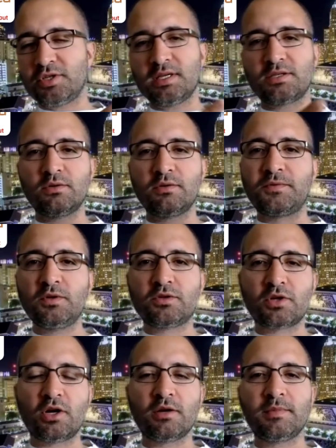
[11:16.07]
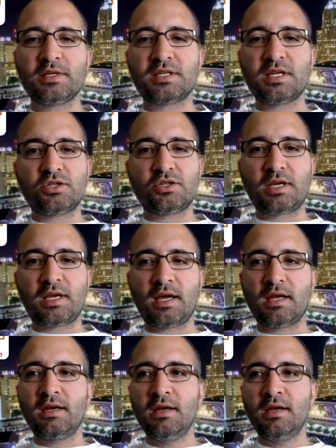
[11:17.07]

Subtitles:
You get to a few tournaments as you can.